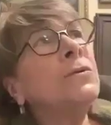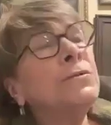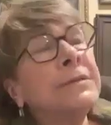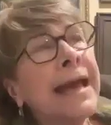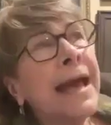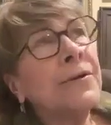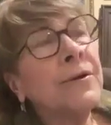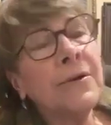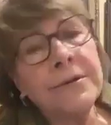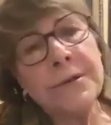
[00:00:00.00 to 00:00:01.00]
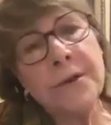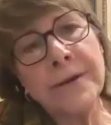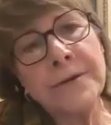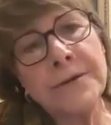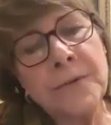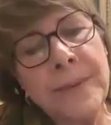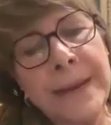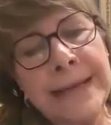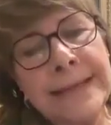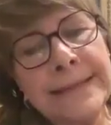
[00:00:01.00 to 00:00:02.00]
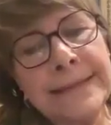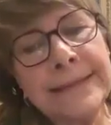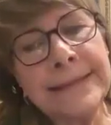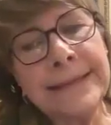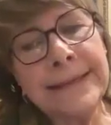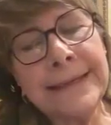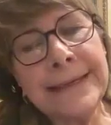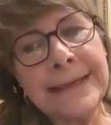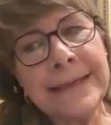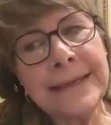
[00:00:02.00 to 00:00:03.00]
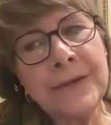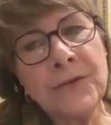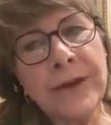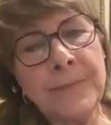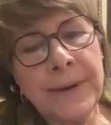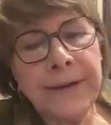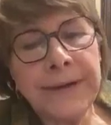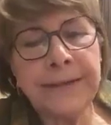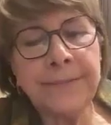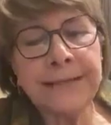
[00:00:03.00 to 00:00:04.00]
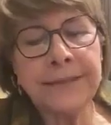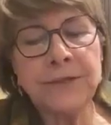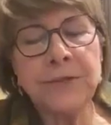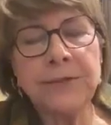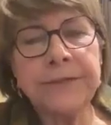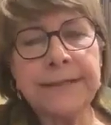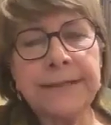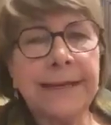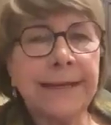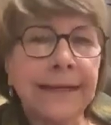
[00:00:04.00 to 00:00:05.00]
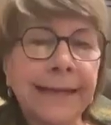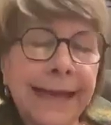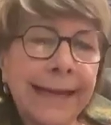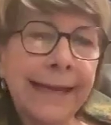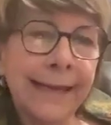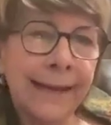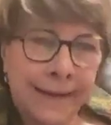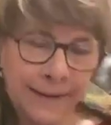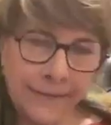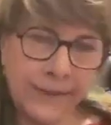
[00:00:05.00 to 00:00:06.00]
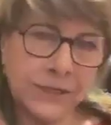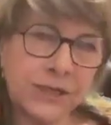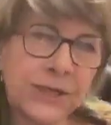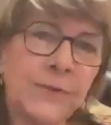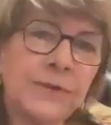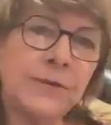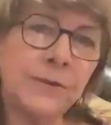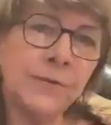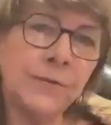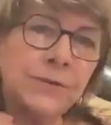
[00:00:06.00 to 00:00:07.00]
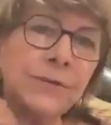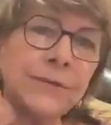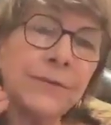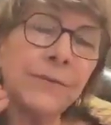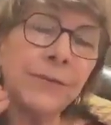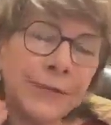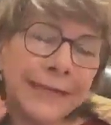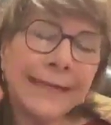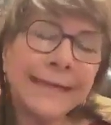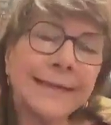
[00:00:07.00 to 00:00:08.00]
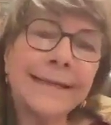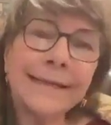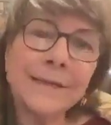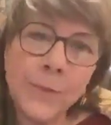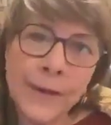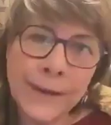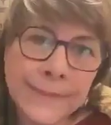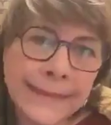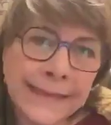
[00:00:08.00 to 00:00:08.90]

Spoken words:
who scattered her daughter's remains in Great Barrington, Massachusetts, in a lake that she routinely swims